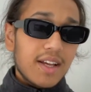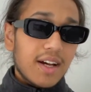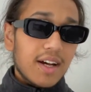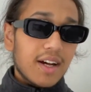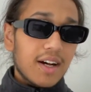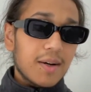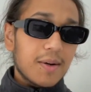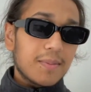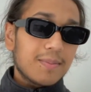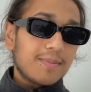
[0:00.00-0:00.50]

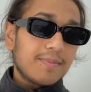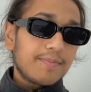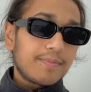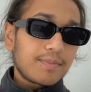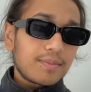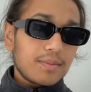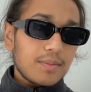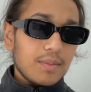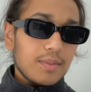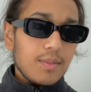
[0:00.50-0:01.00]

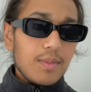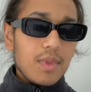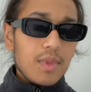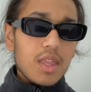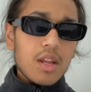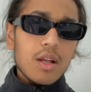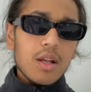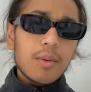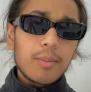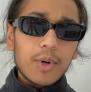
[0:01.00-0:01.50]

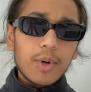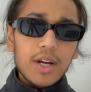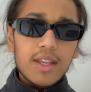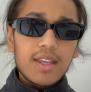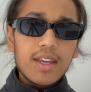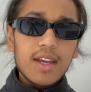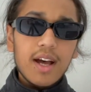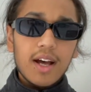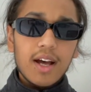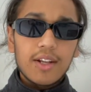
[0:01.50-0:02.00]
But
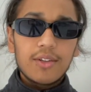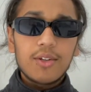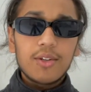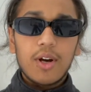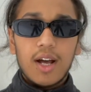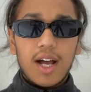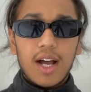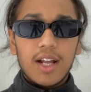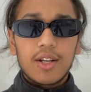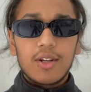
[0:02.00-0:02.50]
yeah, no,
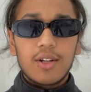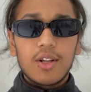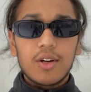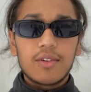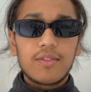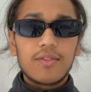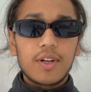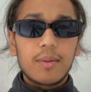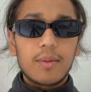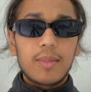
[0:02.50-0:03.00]
I had a lot
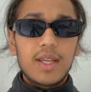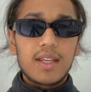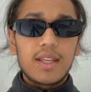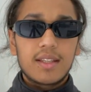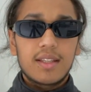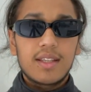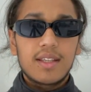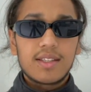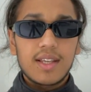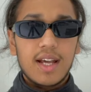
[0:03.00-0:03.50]
of fun
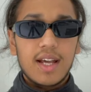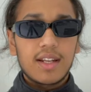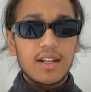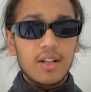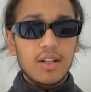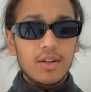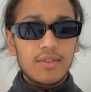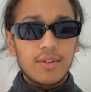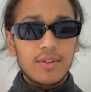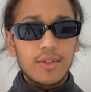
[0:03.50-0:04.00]
making this. I had a
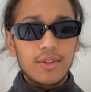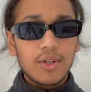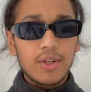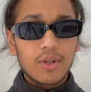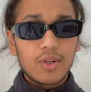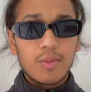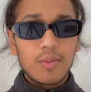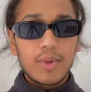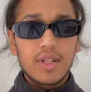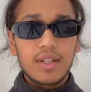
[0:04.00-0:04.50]
lot of fun
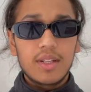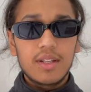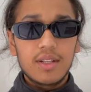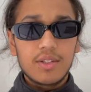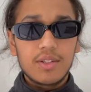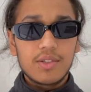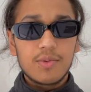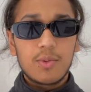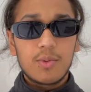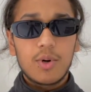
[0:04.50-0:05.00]
documenting it
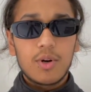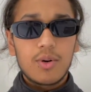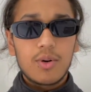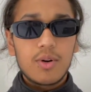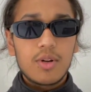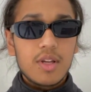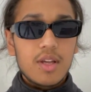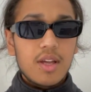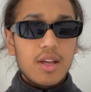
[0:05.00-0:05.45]
as well.